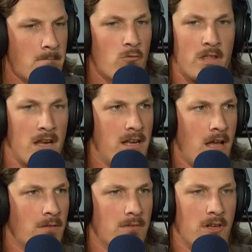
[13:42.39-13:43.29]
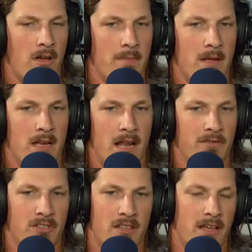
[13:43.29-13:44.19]
Without a doubt. I've
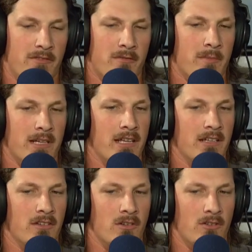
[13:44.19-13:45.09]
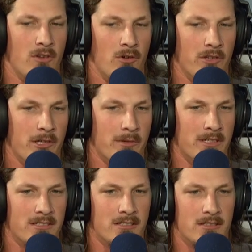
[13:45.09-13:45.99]
said that from the beginning. The only
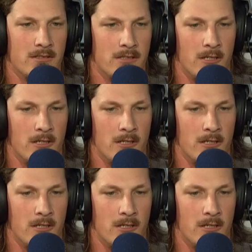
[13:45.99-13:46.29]
reason,